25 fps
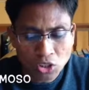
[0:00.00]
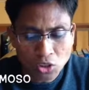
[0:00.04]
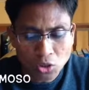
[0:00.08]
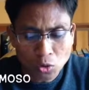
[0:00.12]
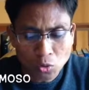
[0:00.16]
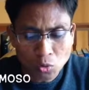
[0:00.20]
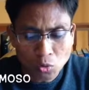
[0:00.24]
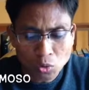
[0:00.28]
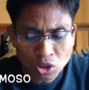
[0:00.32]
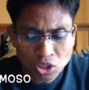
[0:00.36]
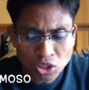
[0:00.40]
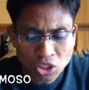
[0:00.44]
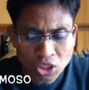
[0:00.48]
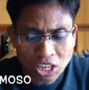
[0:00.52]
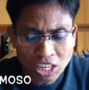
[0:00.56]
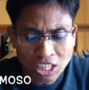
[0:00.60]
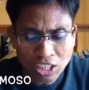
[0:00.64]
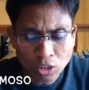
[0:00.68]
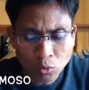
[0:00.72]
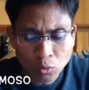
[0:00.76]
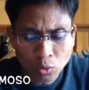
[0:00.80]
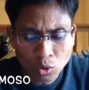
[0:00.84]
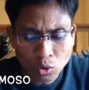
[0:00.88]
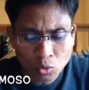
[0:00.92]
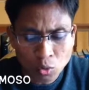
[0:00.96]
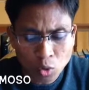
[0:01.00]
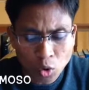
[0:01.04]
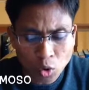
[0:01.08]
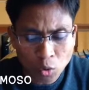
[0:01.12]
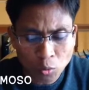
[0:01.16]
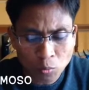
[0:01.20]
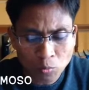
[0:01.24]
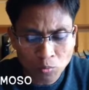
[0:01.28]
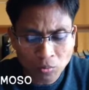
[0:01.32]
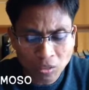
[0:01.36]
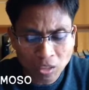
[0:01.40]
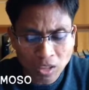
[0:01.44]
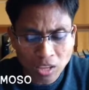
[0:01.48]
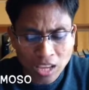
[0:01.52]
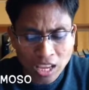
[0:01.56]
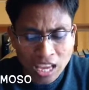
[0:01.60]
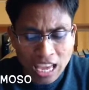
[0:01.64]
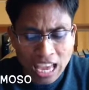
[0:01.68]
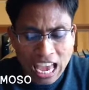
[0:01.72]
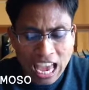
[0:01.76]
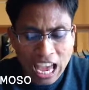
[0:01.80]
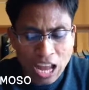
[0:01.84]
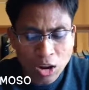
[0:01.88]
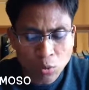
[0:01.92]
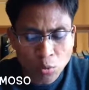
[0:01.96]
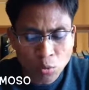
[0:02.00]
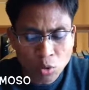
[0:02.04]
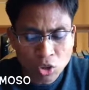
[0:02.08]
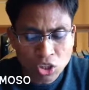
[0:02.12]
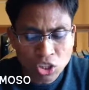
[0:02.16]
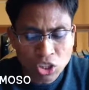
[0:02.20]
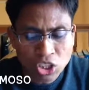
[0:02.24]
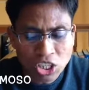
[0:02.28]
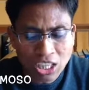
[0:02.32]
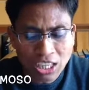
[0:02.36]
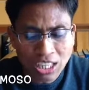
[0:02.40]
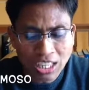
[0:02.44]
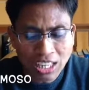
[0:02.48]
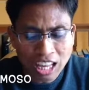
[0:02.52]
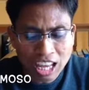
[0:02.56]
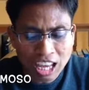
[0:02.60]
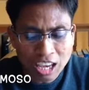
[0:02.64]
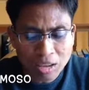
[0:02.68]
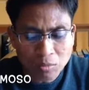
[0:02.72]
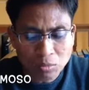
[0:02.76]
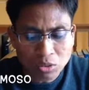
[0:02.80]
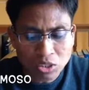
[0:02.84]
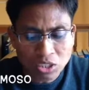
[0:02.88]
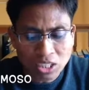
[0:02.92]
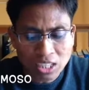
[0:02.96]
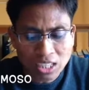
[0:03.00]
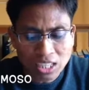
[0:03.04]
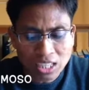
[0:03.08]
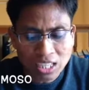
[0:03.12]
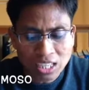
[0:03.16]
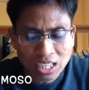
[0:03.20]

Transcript: originated with Rome and which she claims